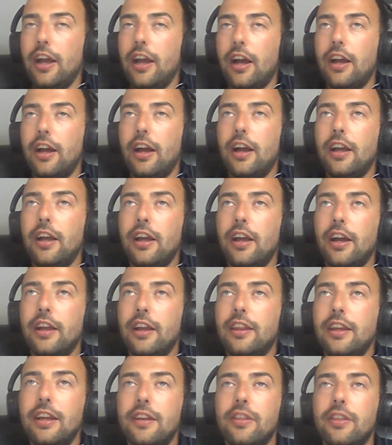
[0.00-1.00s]
I
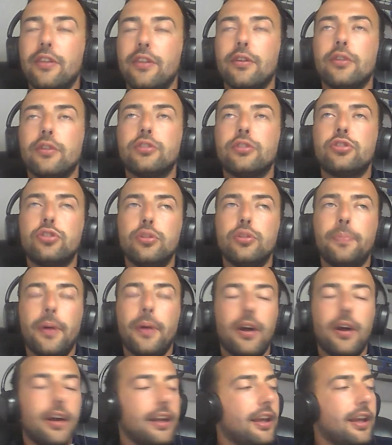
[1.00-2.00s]
think if you're a
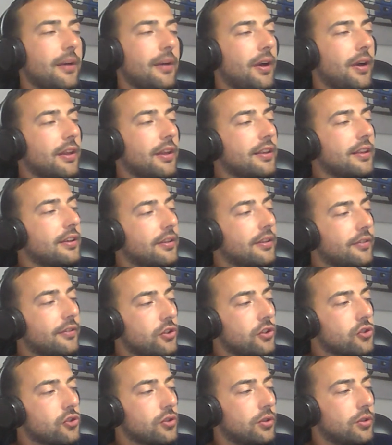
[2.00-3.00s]
super high net worth
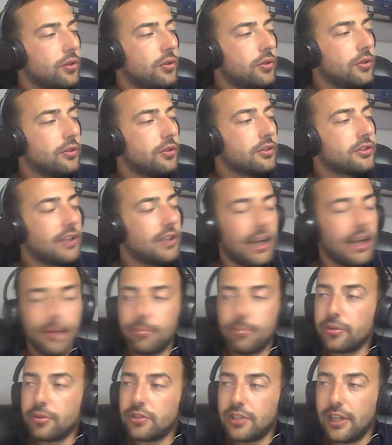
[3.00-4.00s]
individual
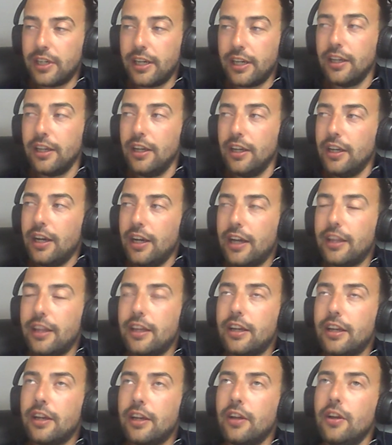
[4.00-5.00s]
celebrity, I
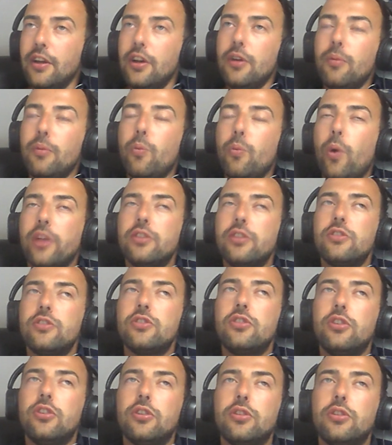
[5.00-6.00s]
think
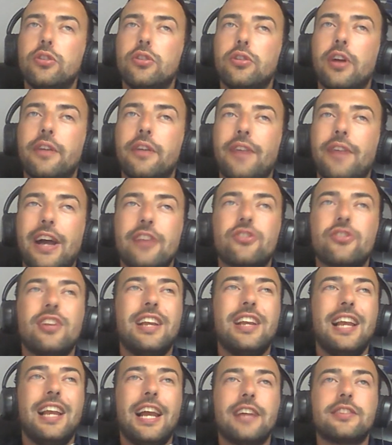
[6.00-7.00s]
once you have
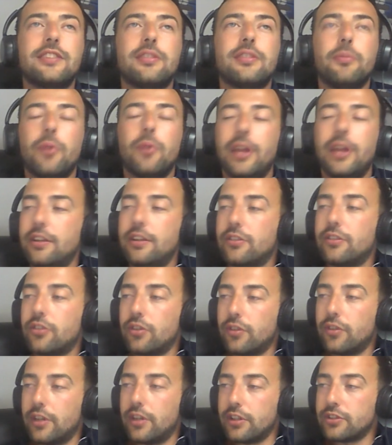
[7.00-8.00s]
actually let someone
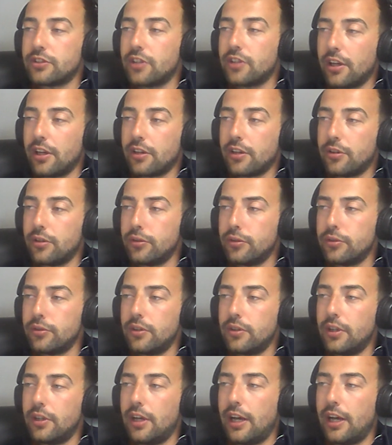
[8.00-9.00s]
into your inner circle,
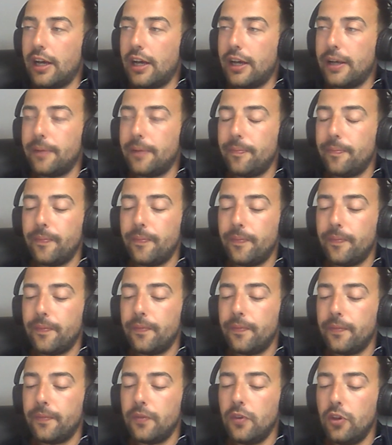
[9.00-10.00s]

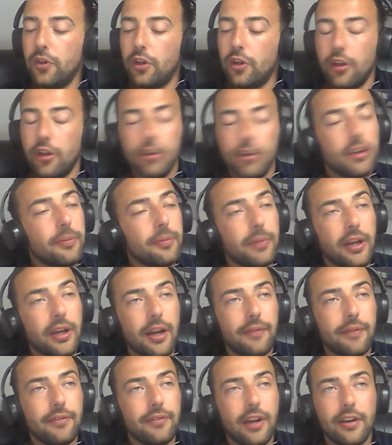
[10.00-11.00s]
you can
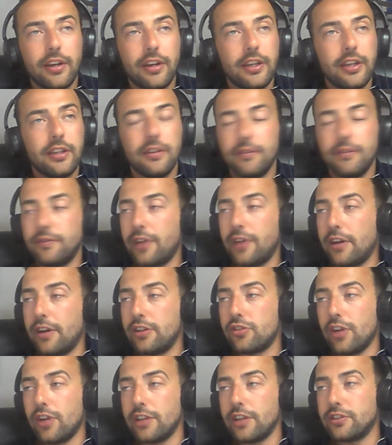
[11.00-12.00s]
become very,
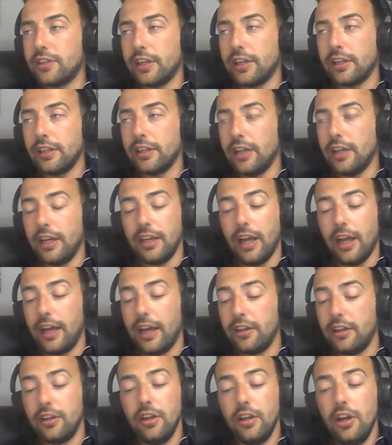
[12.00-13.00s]
very trusting.
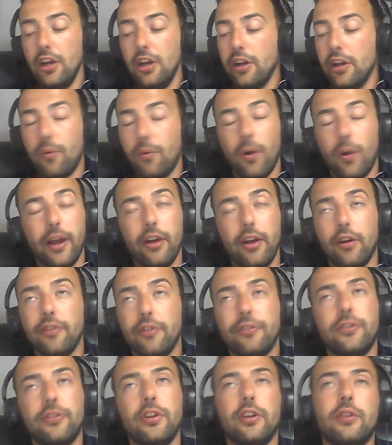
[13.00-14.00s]
And quite
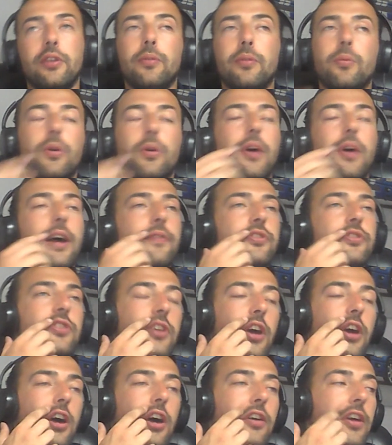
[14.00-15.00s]
often we'll have
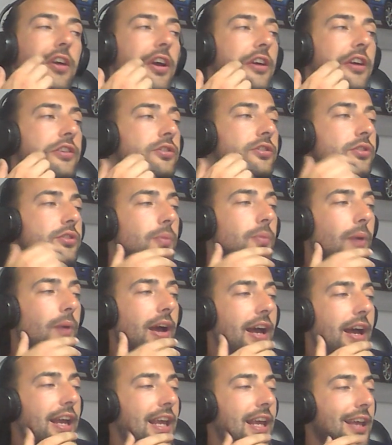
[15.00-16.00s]
scenarios
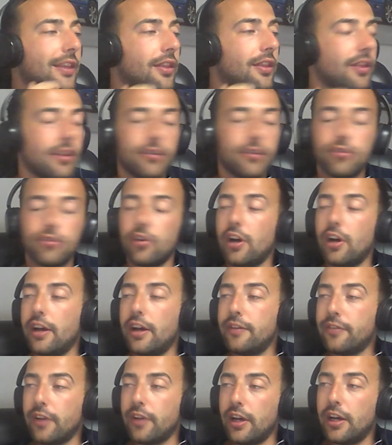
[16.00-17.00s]
where either the
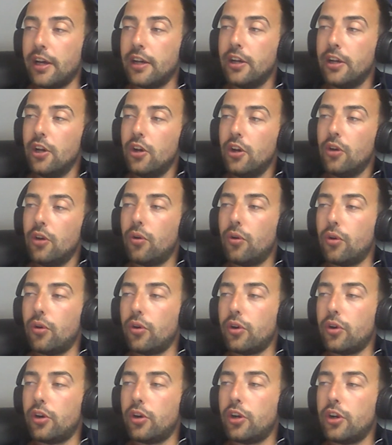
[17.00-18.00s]
driver
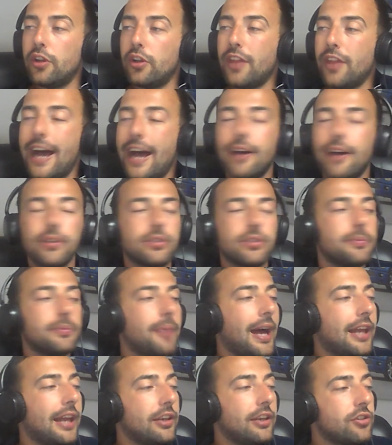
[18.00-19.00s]
or the house
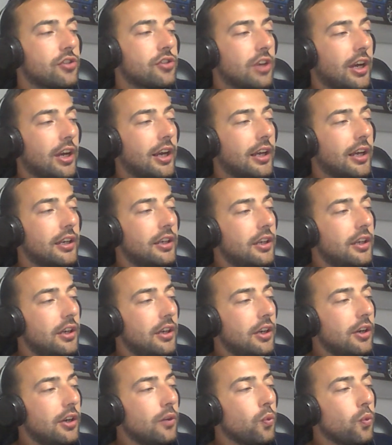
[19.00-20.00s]
manager
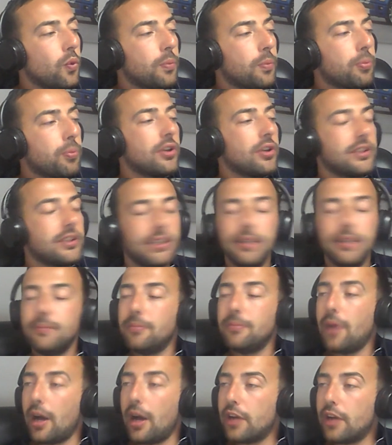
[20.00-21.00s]
will
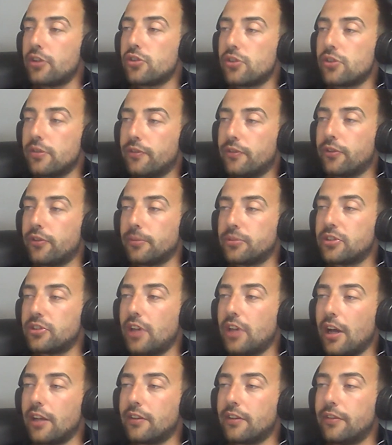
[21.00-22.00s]
pretty much from
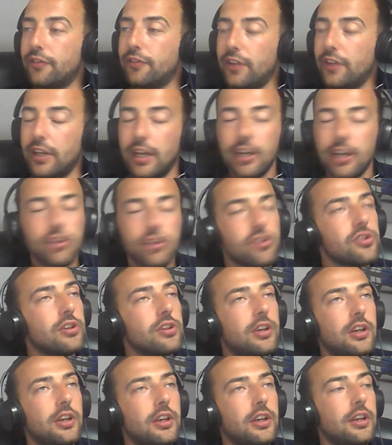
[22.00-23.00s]
start to
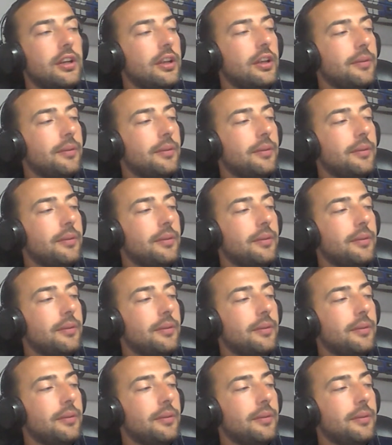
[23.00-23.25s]
finish